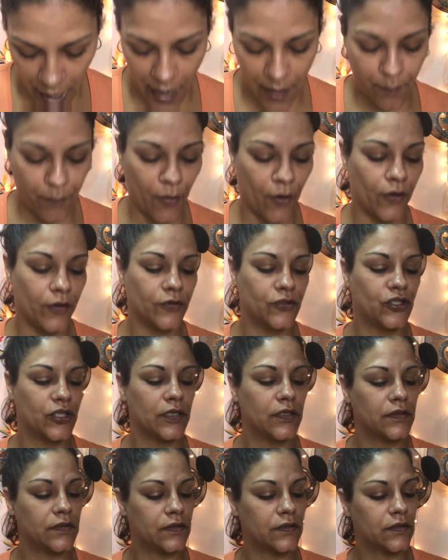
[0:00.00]
I
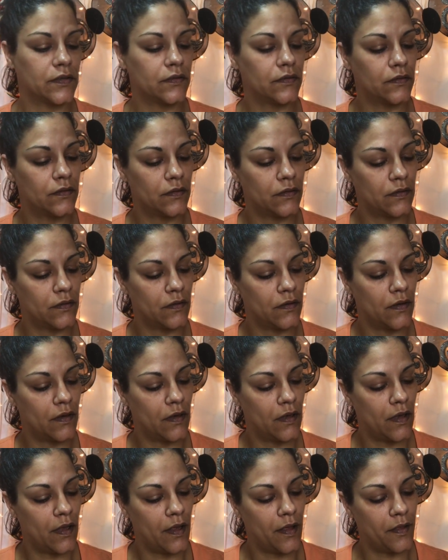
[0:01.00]
purchased
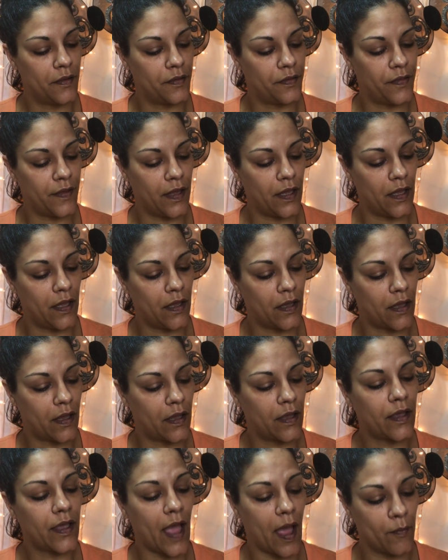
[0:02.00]
the
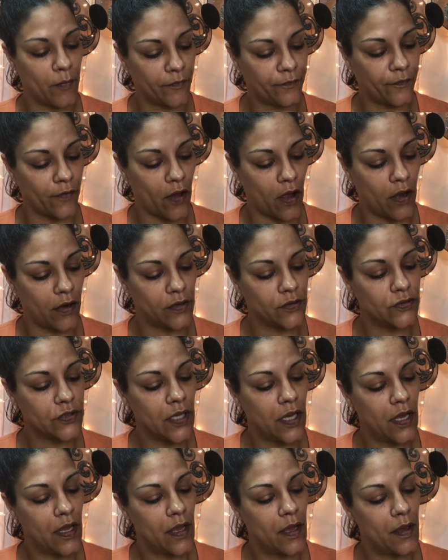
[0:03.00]
Camouflage
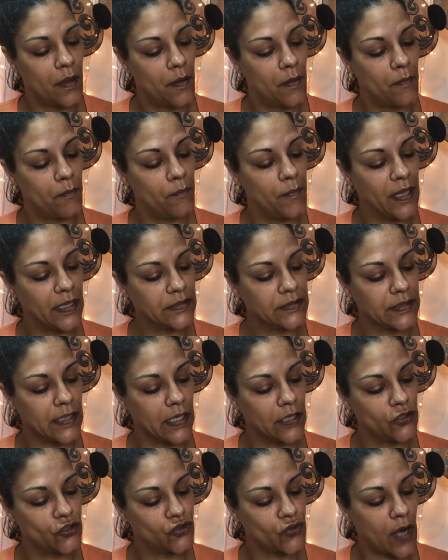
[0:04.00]
Mix
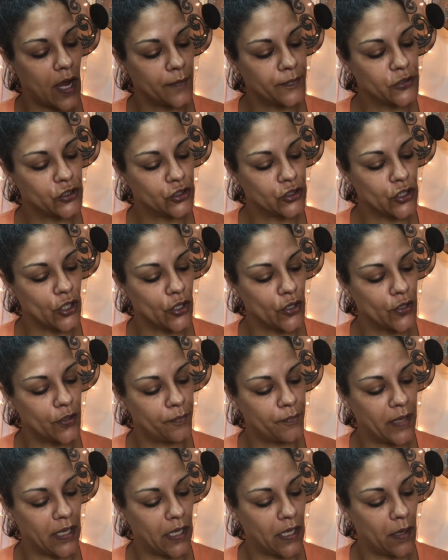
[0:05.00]
in Drops
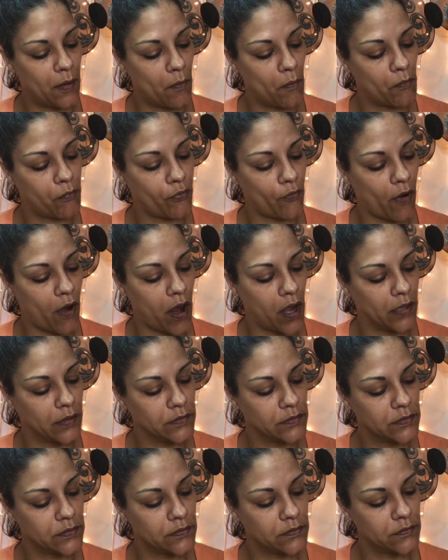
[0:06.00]
Turn Me
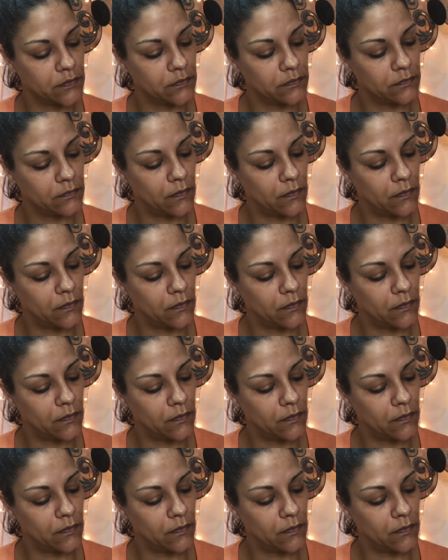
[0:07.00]
Bronze.